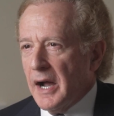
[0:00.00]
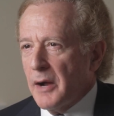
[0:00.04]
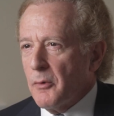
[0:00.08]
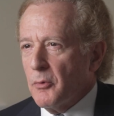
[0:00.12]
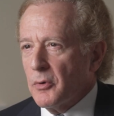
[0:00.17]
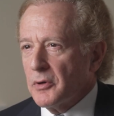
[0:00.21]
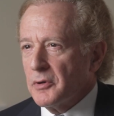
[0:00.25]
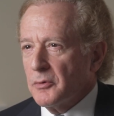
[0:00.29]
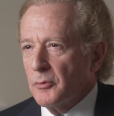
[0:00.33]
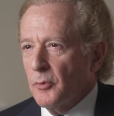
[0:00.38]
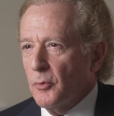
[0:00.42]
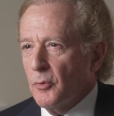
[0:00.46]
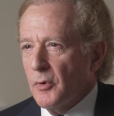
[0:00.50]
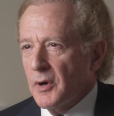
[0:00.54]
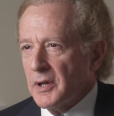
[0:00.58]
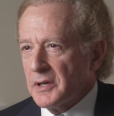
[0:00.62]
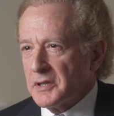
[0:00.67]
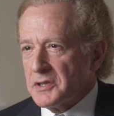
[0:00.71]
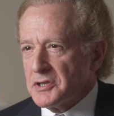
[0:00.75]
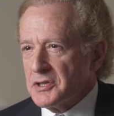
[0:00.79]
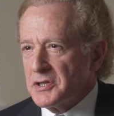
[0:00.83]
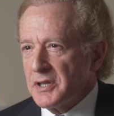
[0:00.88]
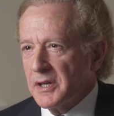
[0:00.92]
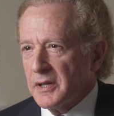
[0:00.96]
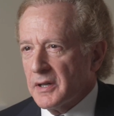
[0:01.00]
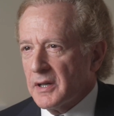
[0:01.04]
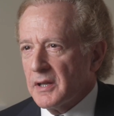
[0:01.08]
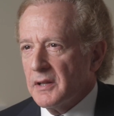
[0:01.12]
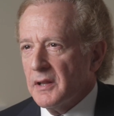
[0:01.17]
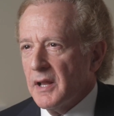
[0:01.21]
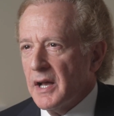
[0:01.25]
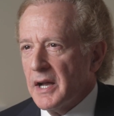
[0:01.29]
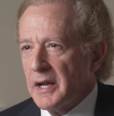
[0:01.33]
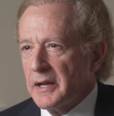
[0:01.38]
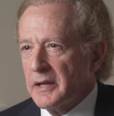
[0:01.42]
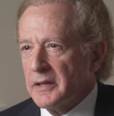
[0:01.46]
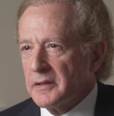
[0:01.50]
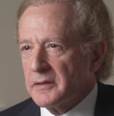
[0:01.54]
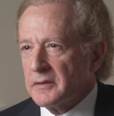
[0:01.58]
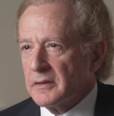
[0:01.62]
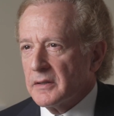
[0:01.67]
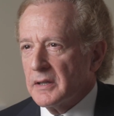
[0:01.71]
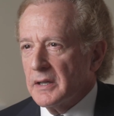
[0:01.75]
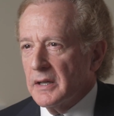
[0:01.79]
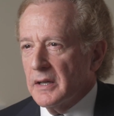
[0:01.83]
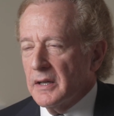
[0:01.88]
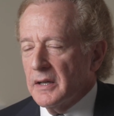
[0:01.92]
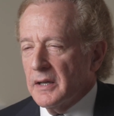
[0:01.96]
I wouldn't want to see a client
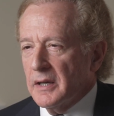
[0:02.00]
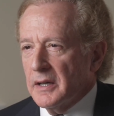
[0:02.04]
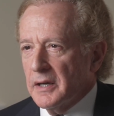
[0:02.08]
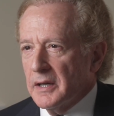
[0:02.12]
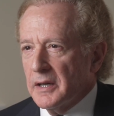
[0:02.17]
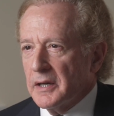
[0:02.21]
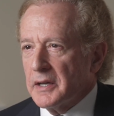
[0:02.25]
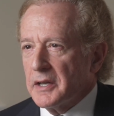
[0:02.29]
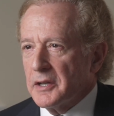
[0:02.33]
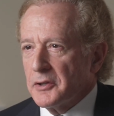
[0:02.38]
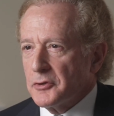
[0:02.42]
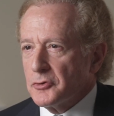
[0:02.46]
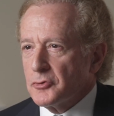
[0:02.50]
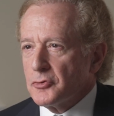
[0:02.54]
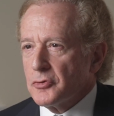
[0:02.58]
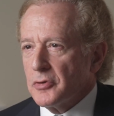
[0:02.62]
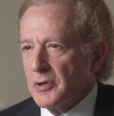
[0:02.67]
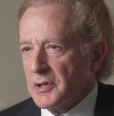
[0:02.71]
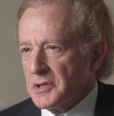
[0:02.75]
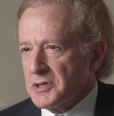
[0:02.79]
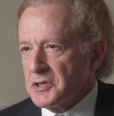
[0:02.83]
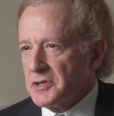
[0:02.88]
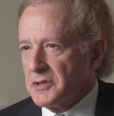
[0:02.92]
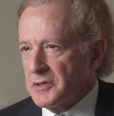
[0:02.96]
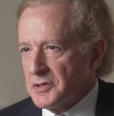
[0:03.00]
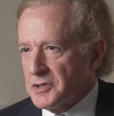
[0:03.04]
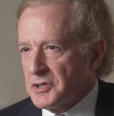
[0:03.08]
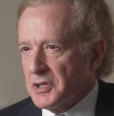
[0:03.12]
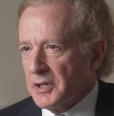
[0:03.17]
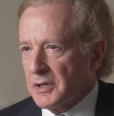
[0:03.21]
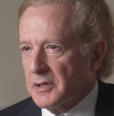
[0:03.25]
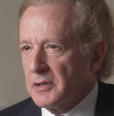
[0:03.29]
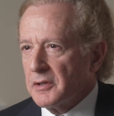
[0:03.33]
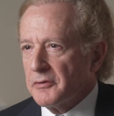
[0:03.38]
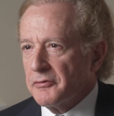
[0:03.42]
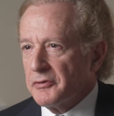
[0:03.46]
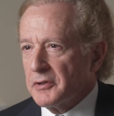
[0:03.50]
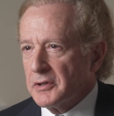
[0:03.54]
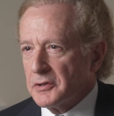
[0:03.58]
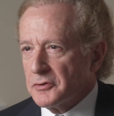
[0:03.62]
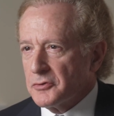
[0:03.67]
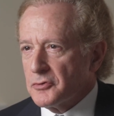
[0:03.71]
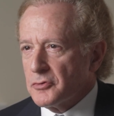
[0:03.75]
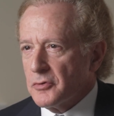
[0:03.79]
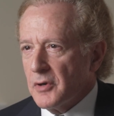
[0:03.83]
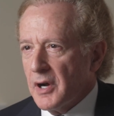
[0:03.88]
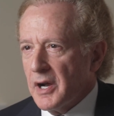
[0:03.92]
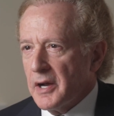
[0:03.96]
entrust a
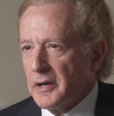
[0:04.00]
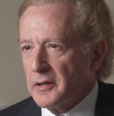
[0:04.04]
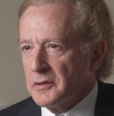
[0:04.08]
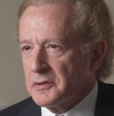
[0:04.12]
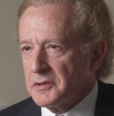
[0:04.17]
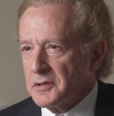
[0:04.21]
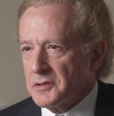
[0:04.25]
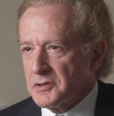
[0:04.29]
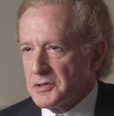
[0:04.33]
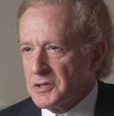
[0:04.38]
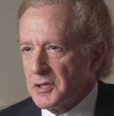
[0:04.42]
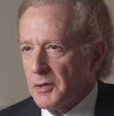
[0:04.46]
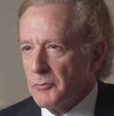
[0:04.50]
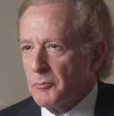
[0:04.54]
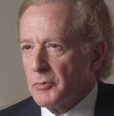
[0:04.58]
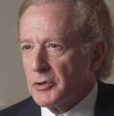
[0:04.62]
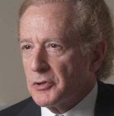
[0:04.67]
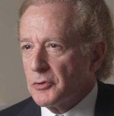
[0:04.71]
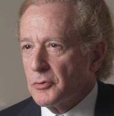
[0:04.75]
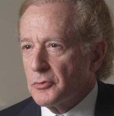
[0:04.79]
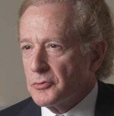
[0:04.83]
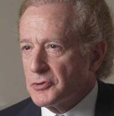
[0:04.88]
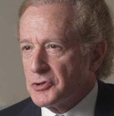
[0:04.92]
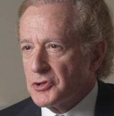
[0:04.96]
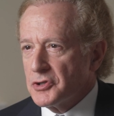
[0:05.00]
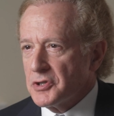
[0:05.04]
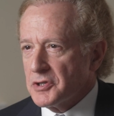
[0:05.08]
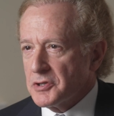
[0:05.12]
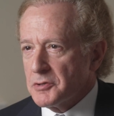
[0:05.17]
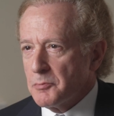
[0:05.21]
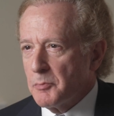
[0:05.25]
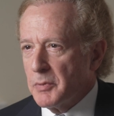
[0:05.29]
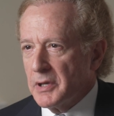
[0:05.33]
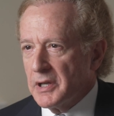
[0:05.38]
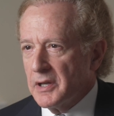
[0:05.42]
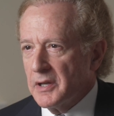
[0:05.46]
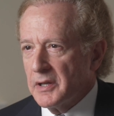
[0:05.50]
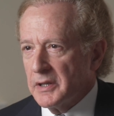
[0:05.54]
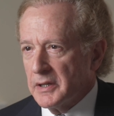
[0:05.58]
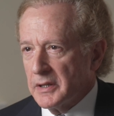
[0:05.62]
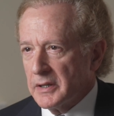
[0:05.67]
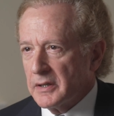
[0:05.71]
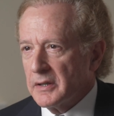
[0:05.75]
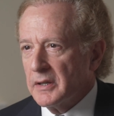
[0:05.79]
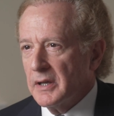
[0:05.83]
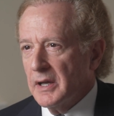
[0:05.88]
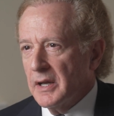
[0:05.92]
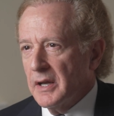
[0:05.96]
significant trial to someone who's just
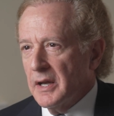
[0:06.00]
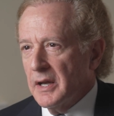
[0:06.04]
beginning